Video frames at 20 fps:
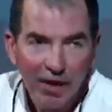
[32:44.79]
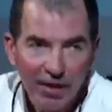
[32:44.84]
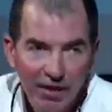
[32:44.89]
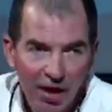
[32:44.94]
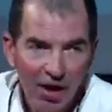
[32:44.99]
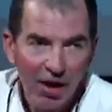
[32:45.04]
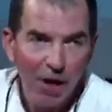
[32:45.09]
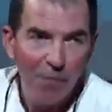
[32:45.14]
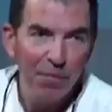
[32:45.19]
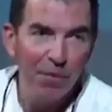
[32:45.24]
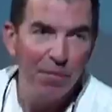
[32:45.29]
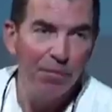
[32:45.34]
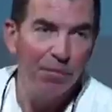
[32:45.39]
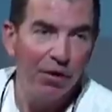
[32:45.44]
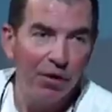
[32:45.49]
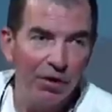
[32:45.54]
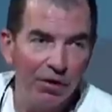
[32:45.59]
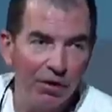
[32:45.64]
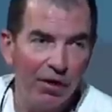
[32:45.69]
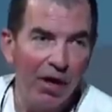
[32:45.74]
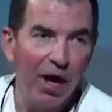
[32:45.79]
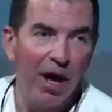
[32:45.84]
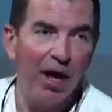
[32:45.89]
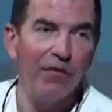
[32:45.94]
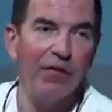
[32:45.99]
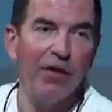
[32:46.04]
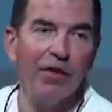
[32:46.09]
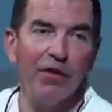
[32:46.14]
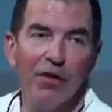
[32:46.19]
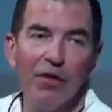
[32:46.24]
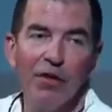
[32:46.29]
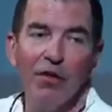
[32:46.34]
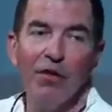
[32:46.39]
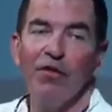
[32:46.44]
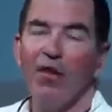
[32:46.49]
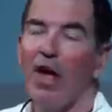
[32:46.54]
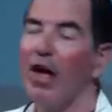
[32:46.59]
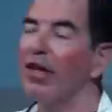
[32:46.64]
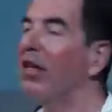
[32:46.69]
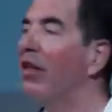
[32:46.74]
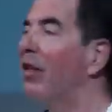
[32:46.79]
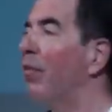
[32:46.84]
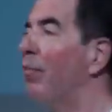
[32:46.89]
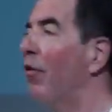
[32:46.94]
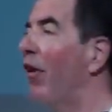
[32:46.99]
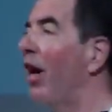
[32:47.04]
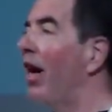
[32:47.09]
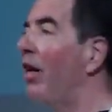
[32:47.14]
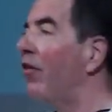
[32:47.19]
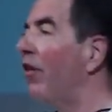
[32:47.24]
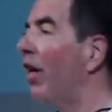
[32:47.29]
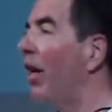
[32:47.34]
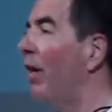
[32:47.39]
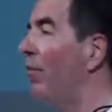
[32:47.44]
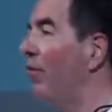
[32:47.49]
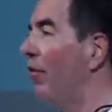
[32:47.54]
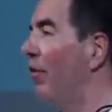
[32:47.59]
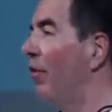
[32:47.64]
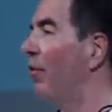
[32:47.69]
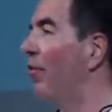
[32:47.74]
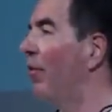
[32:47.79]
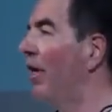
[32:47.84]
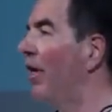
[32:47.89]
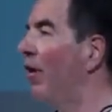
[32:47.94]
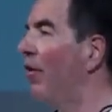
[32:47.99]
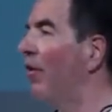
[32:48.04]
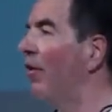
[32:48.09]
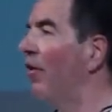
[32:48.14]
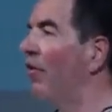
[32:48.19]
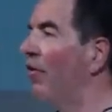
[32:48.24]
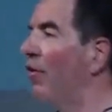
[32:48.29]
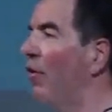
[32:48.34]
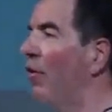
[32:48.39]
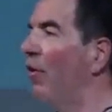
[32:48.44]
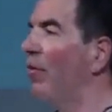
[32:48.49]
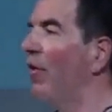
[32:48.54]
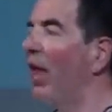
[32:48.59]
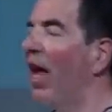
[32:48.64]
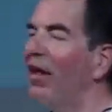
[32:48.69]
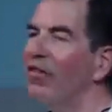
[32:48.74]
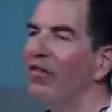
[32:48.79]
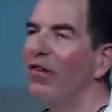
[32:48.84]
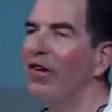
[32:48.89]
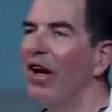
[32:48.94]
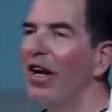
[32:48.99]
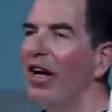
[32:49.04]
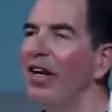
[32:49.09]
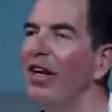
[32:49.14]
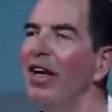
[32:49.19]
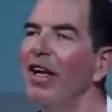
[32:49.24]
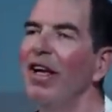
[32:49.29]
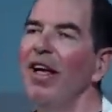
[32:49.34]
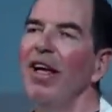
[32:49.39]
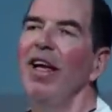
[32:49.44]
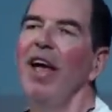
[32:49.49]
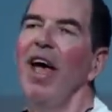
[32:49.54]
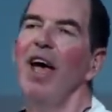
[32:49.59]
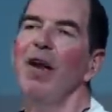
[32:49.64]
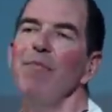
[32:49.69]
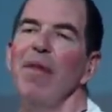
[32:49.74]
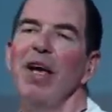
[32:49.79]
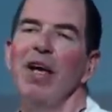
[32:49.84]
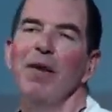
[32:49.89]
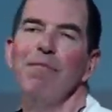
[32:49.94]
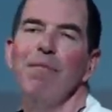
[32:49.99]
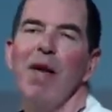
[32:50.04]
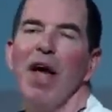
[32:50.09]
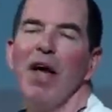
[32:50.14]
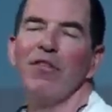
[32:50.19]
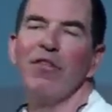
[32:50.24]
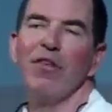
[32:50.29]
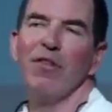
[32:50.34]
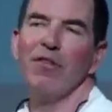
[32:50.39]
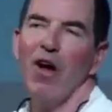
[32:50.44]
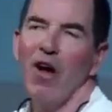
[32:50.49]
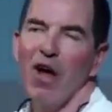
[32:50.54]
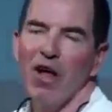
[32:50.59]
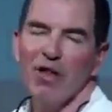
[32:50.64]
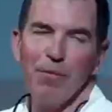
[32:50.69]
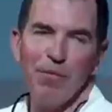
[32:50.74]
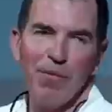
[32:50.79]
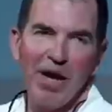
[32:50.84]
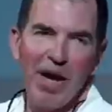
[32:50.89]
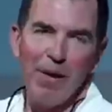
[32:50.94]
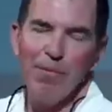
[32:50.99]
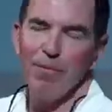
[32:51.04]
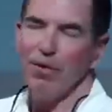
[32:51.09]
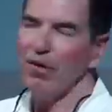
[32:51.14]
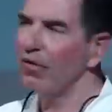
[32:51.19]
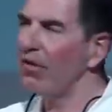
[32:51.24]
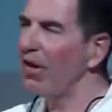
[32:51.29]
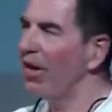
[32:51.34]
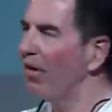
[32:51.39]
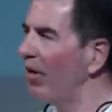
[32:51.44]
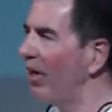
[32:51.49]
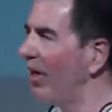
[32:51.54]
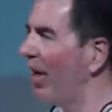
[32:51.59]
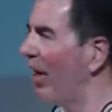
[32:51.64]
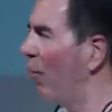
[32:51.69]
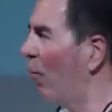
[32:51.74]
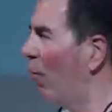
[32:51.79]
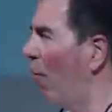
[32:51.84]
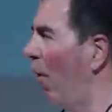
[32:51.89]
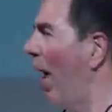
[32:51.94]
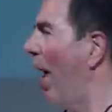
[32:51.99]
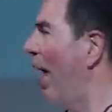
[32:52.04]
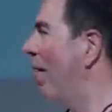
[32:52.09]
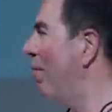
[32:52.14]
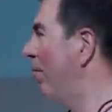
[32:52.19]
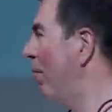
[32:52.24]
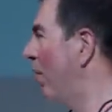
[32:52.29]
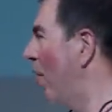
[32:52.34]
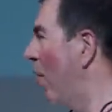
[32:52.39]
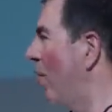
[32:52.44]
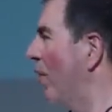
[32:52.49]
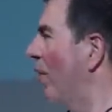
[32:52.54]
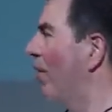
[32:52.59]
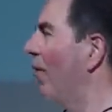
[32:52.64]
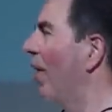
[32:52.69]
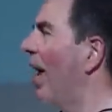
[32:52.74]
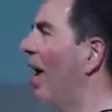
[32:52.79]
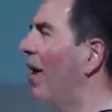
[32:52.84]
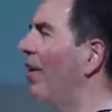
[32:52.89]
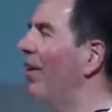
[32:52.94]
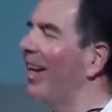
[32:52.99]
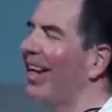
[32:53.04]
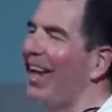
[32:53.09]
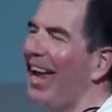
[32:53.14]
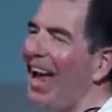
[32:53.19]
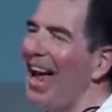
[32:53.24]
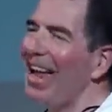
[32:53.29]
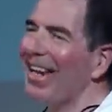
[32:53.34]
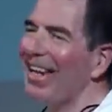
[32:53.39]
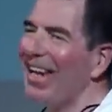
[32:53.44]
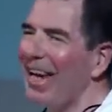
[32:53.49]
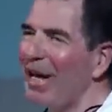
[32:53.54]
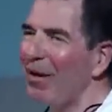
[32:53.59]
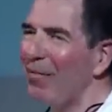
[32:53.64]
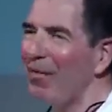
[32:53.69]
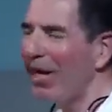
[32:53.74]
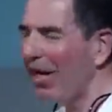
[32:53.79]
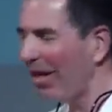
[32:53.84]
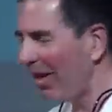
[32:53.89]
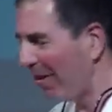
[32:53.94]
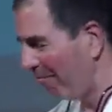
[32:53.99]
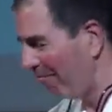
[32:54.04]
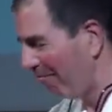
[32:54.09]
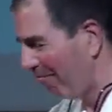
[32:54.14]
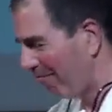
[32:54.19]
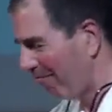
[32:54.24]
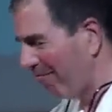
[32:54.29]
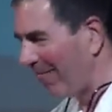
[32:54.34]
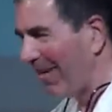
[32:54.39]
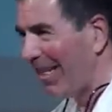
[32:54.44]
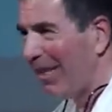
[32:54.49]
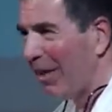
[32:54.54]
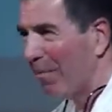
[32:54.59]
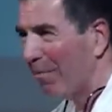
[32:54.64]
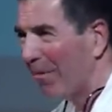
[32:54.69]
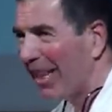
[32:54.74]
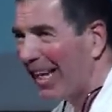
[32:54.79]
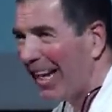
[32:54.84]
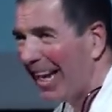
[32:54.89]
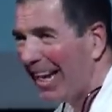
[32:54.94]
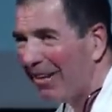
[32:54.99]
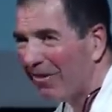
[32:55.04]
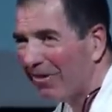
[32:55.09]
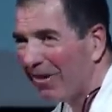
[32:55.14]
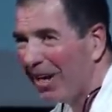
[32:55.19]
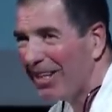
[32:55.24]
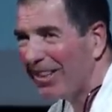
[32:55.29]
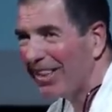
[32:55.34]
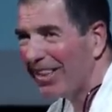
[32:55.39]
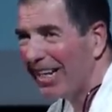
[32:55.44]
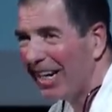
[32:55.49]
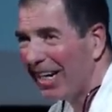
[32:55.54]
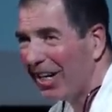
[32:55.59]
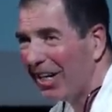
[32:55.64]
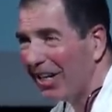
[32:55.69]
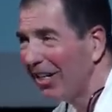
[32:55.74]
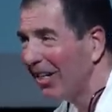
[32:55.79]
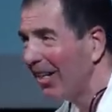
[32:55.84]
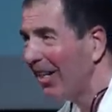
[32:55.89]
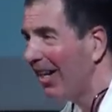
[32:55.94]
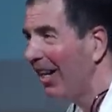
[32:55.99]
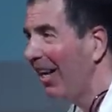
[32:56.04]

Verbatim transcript: I thought I'd been burglarized. It turns out that the branch came through the window in the storm last night and made a mess of all the papers and everything wet, blown around. A cat came in and in the plant right there.